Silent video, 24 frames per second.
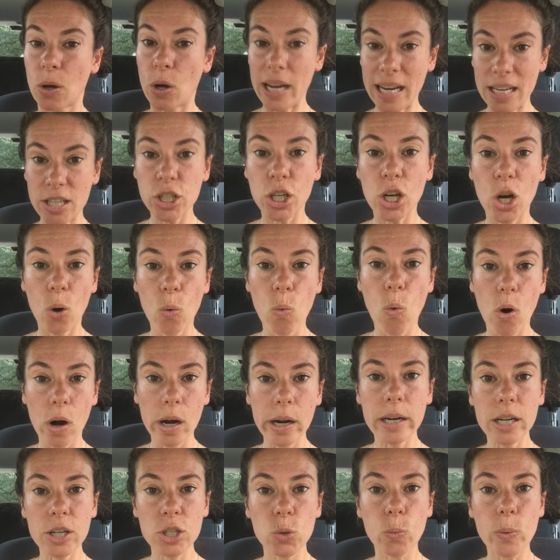Indigo
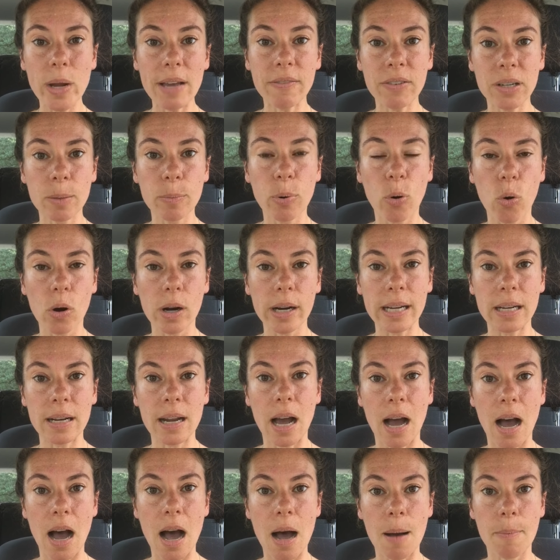warriors, we have an important
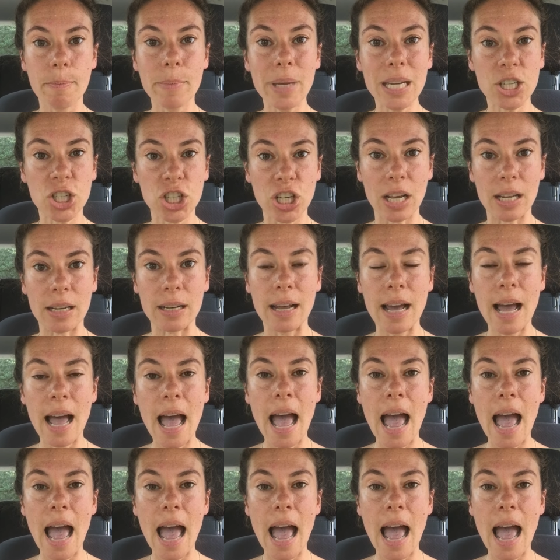mission.